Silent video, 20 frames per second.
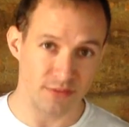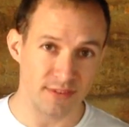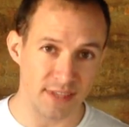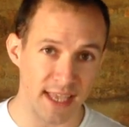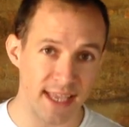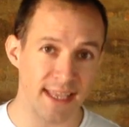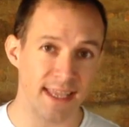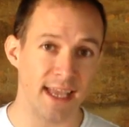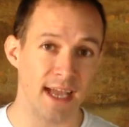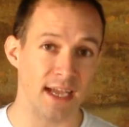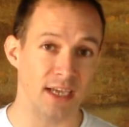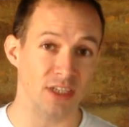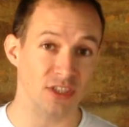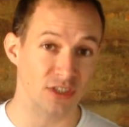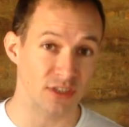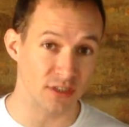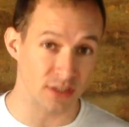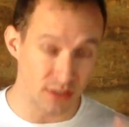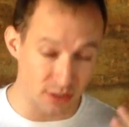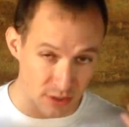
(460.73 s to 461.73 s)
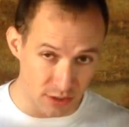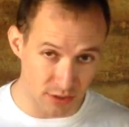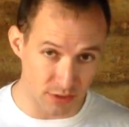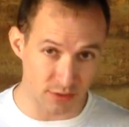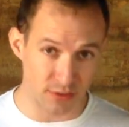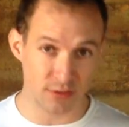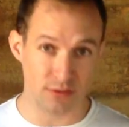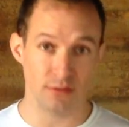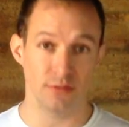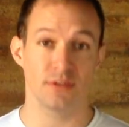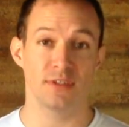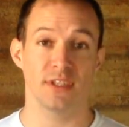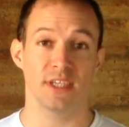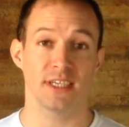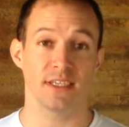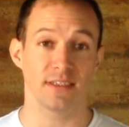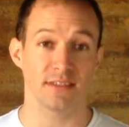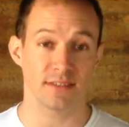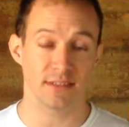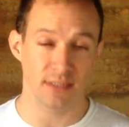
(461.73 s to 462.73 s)
take action, do
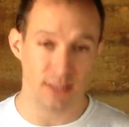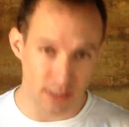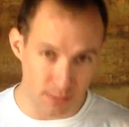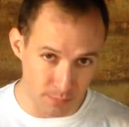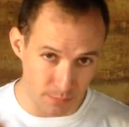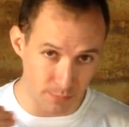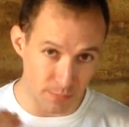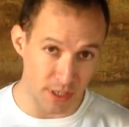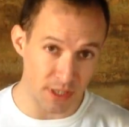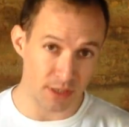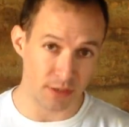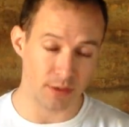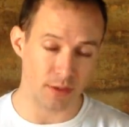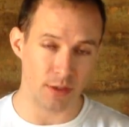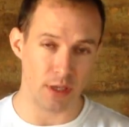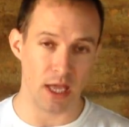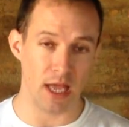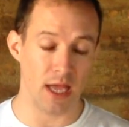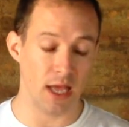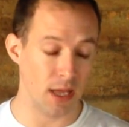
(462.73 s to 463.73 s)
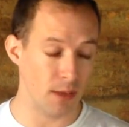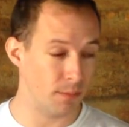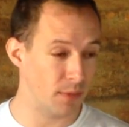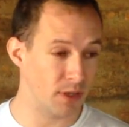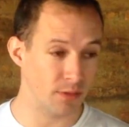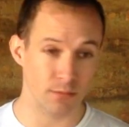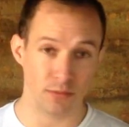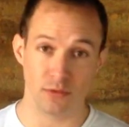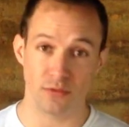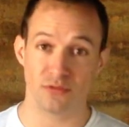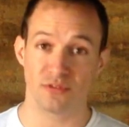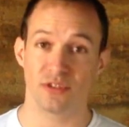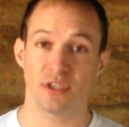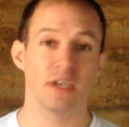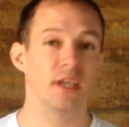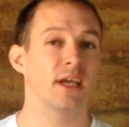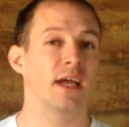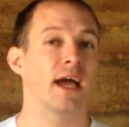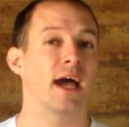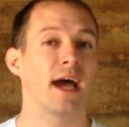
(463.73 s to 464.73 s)
things, make uh, make moves,
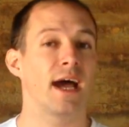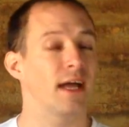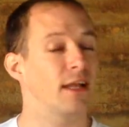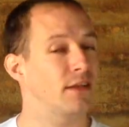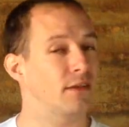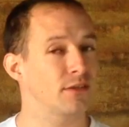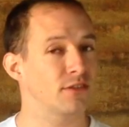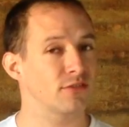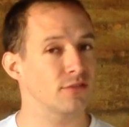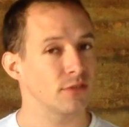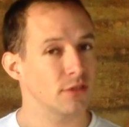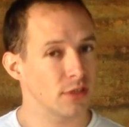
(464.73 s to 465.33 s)
and